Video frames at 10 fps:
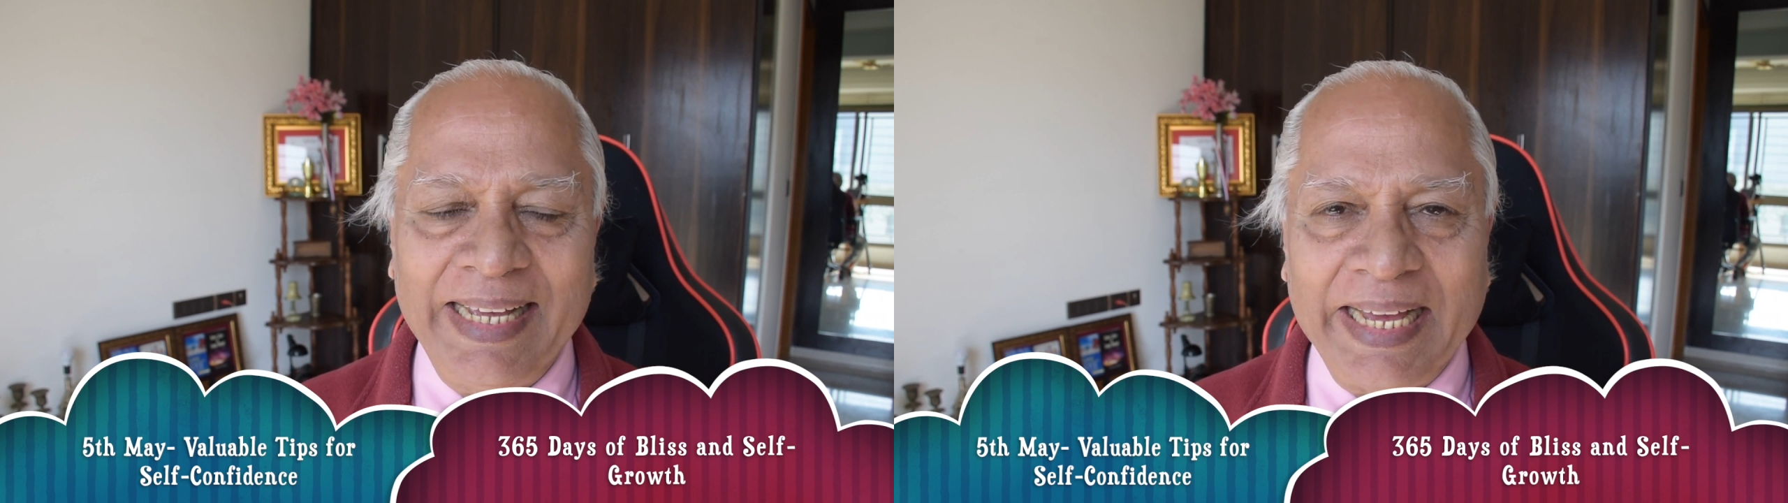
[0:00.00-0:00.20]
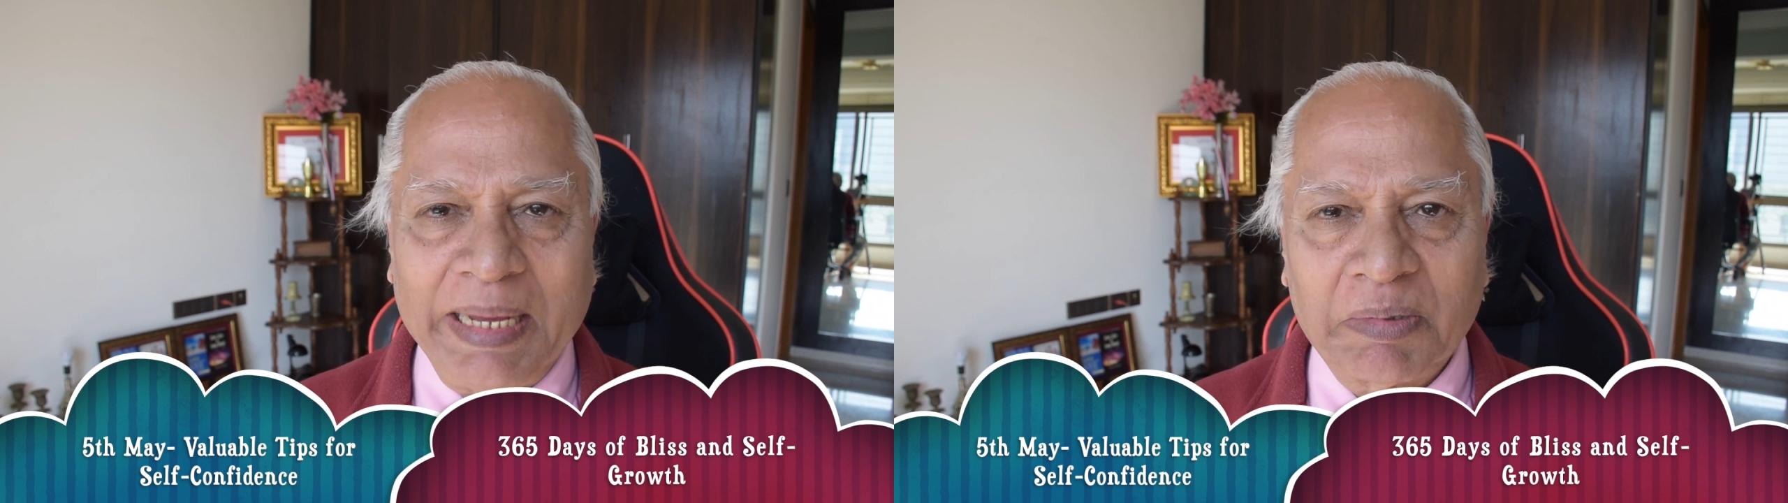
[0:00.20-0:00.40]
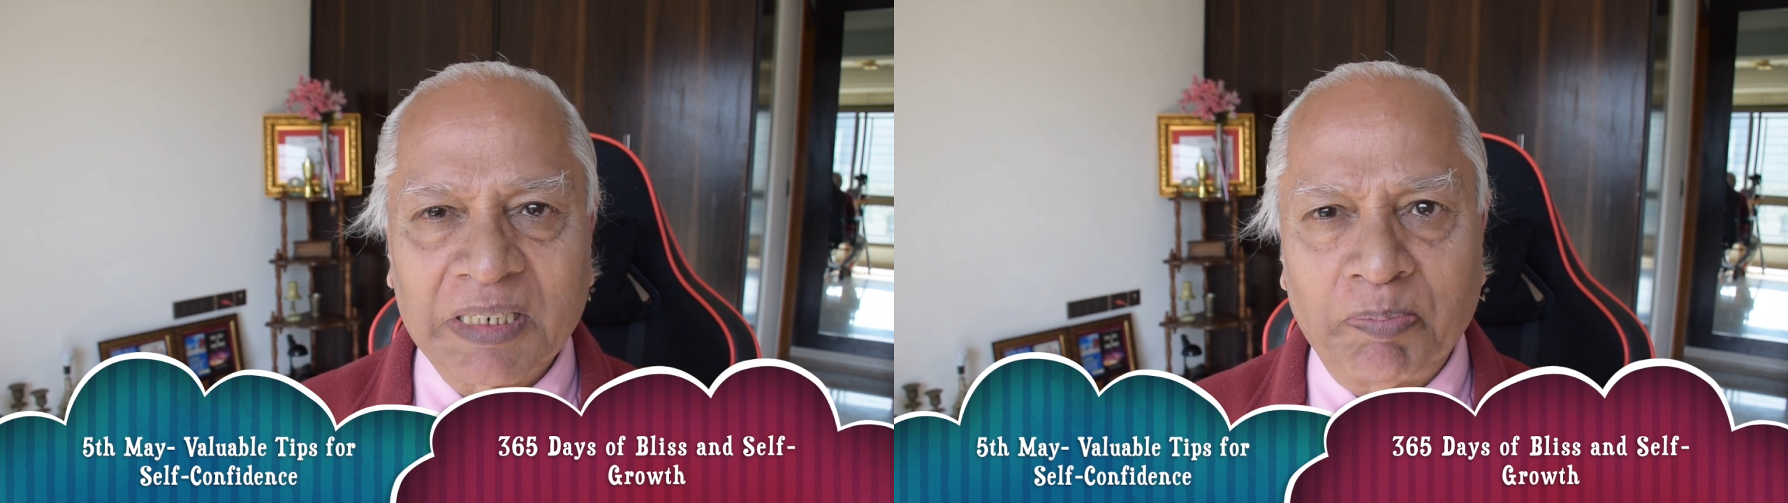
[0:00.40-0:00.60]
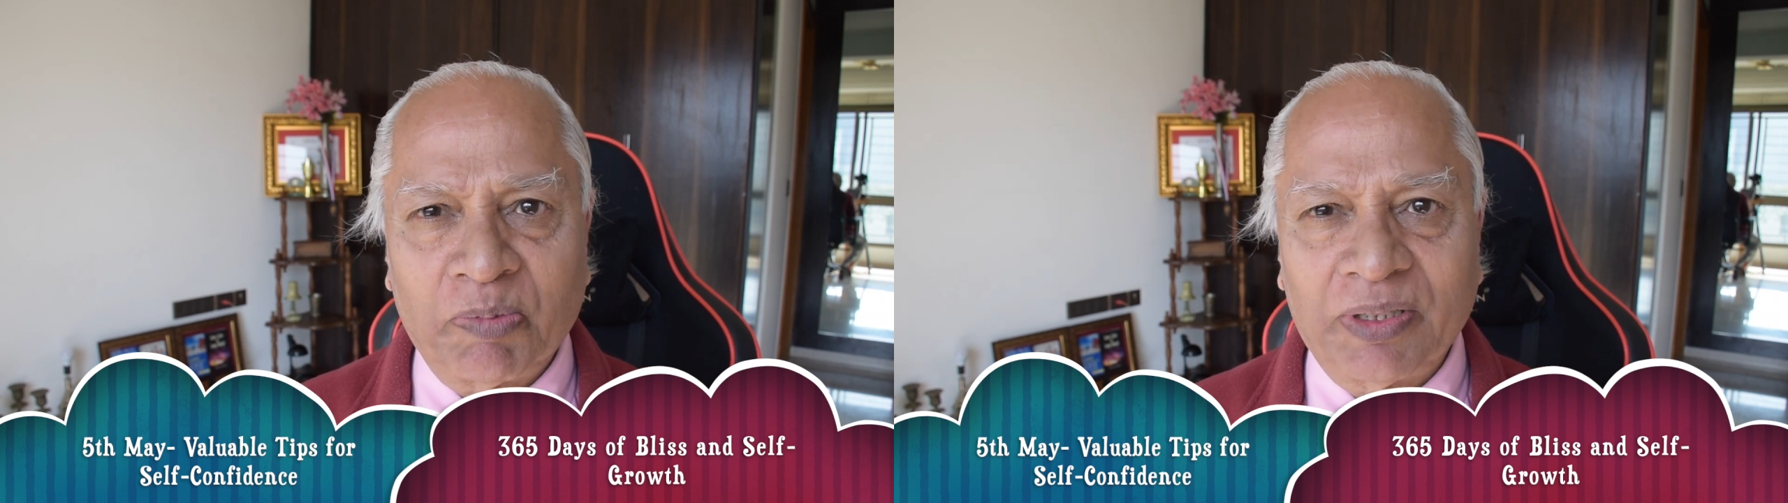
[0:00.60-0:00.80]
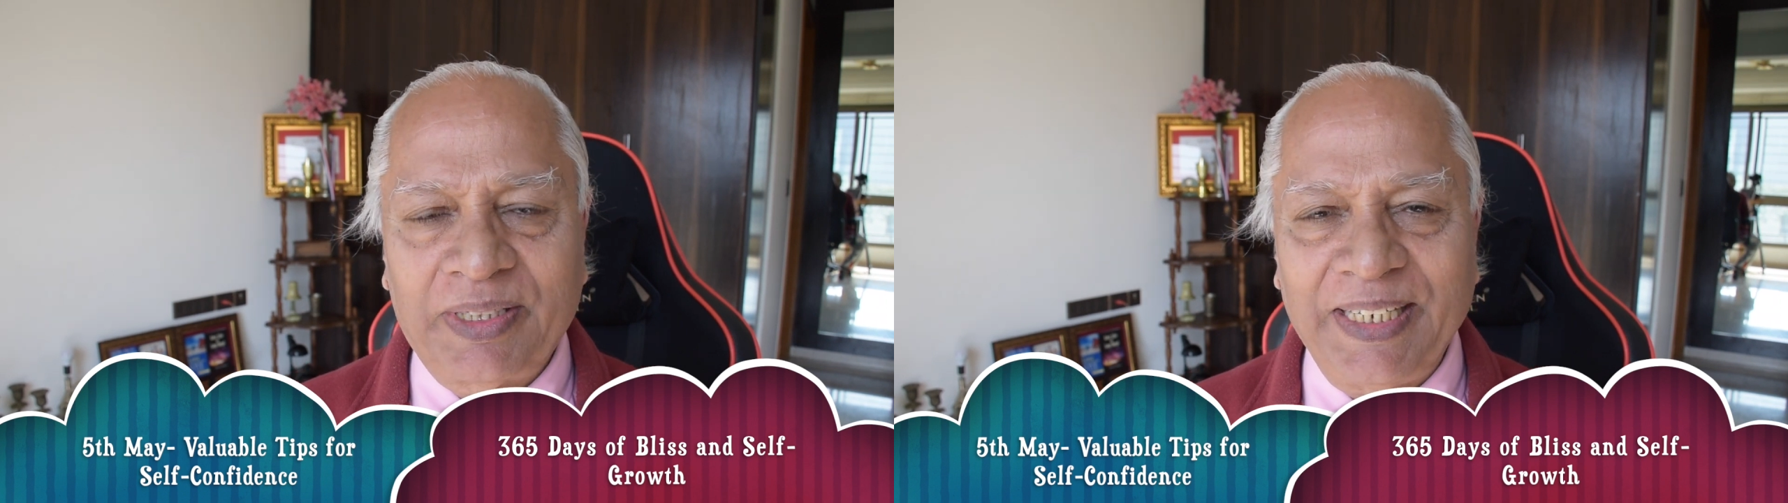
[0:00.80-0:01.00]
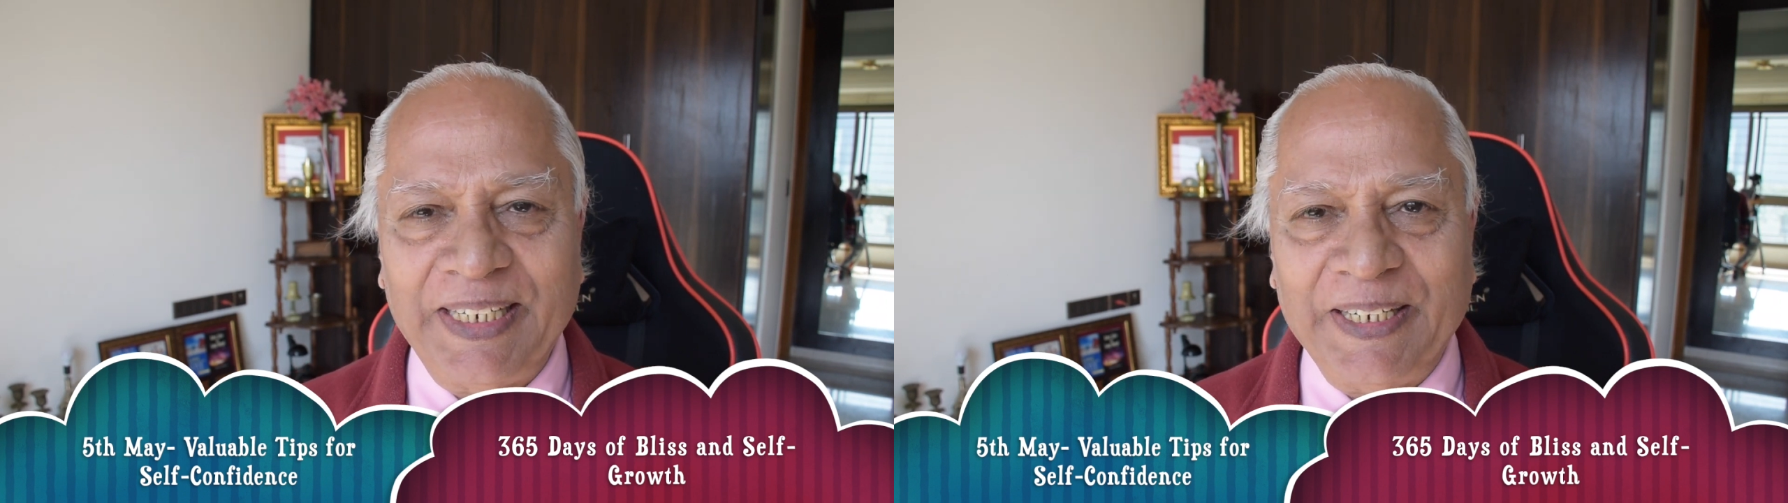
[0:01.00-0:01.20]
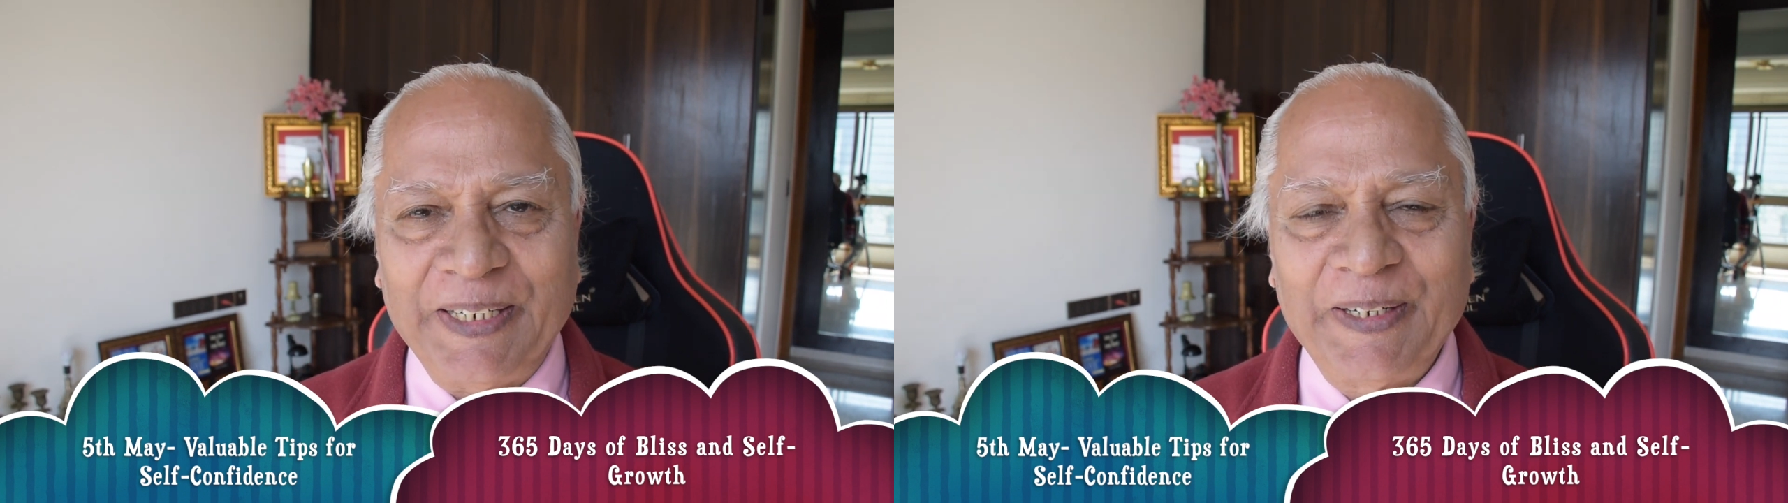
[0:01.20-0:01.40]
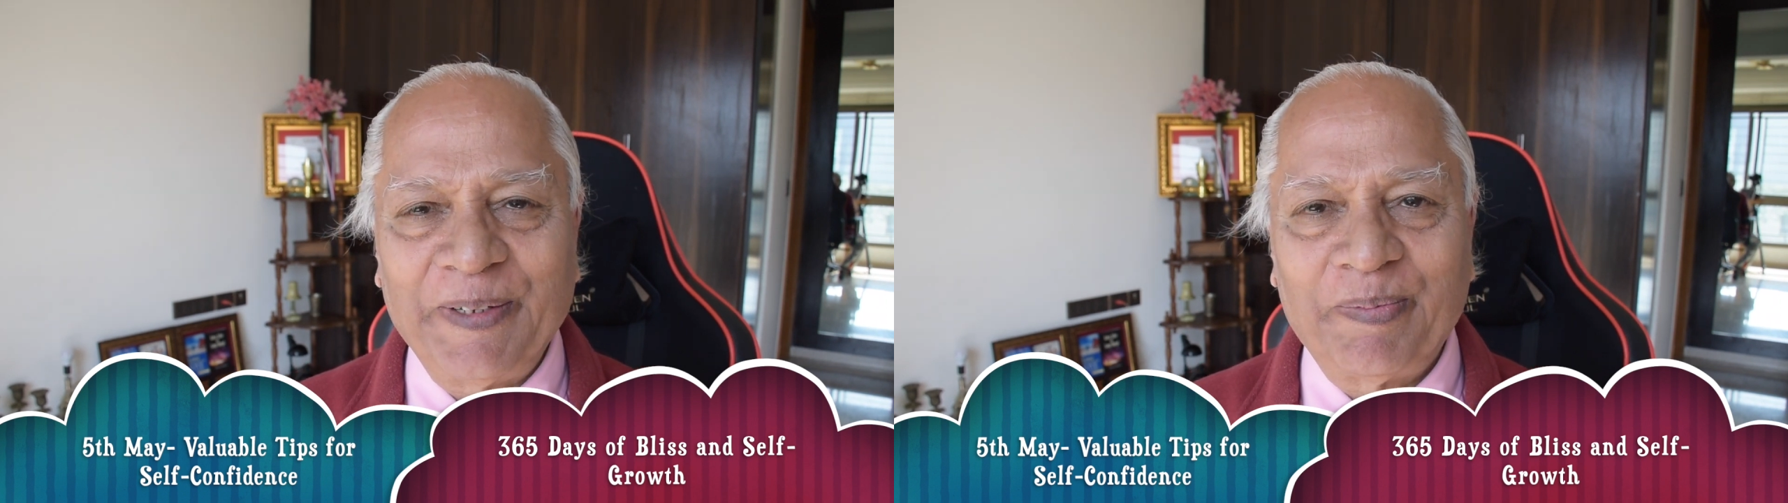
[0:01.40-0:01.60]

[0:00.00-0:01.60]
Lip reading: am Kamruddin.